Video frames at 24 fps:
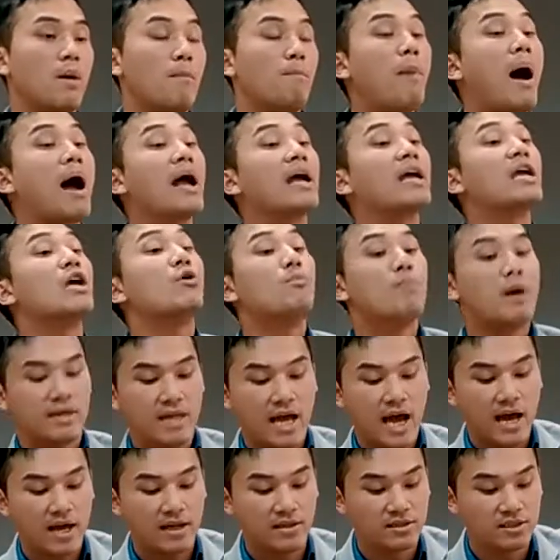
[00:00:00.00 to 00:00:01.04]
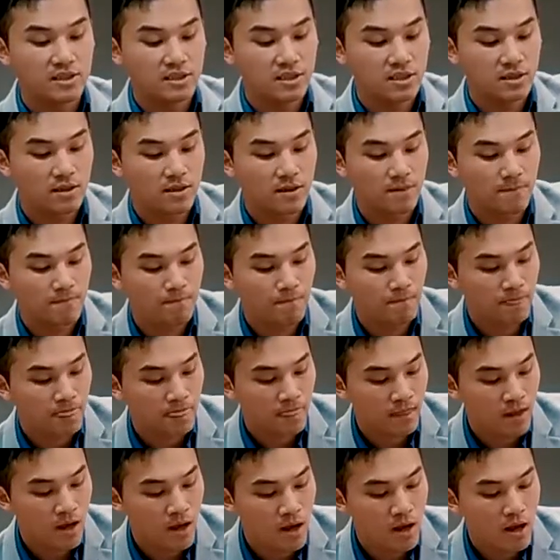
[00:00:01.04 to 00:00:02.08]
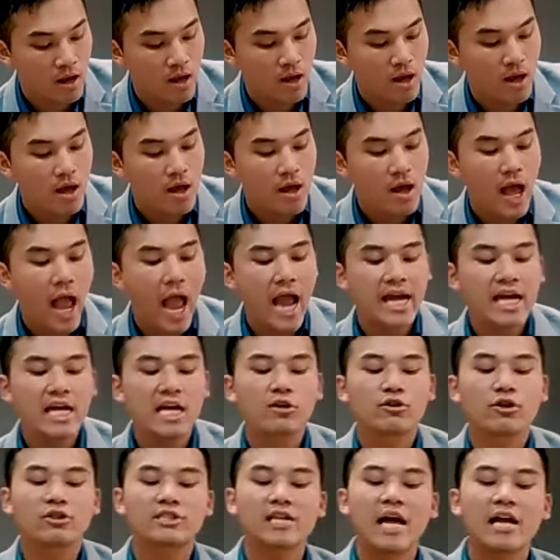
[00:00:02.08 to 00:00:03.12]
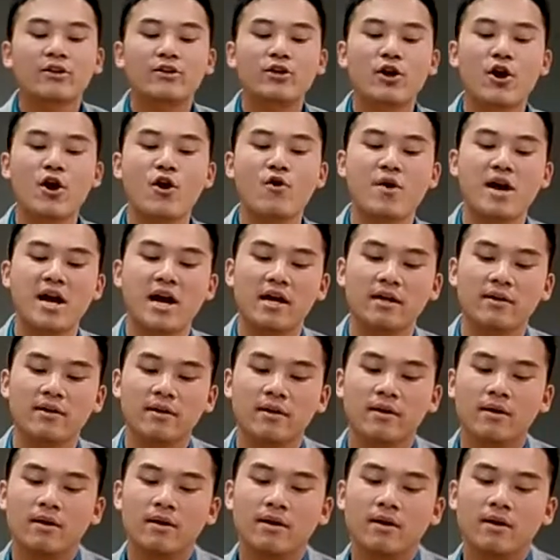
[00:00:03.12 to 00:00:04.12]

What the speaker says: by human hands. And here the centurion,